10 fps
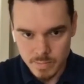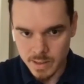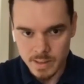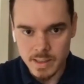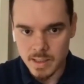
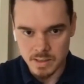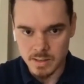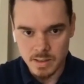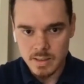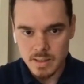Like he
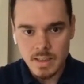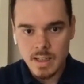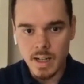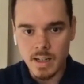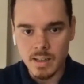doesn't
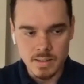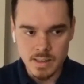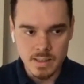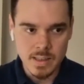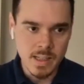
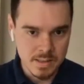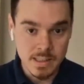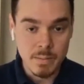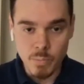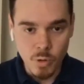he doesn't
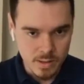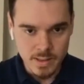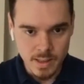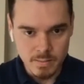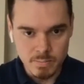let more than
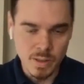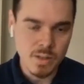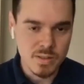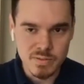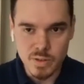that
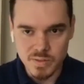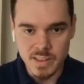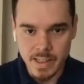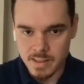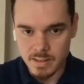because of
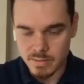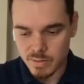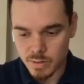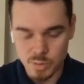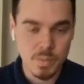COVID-19, of course.